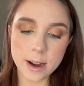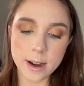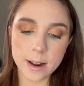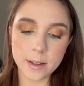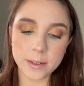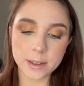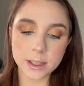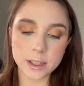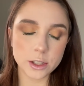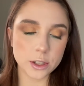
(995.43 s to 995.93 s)

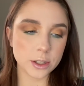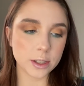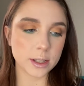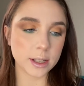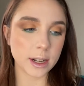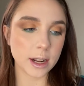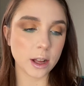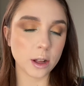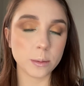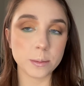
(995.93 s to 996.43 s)
And this is just
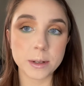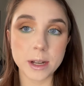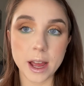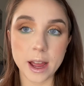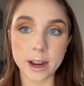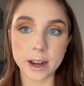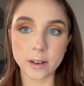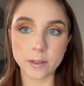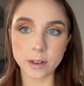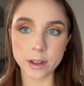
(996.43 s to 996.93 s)
gonna help
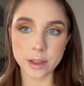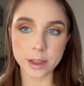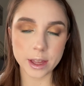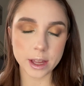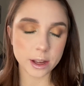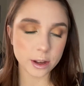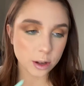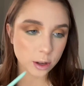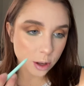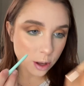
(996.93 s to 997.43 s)
tie
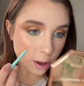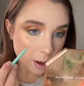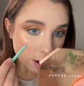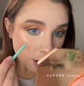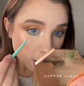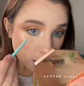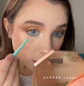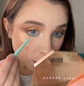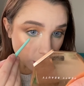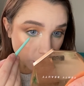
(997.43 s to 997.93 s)
everything
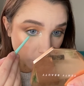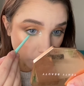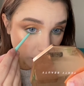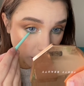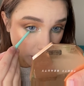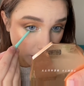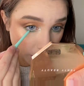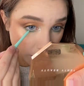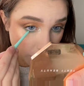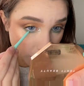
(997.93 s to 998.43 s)

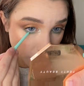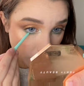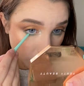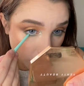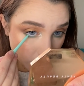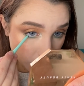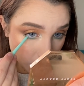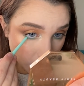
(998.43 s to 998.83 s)
together.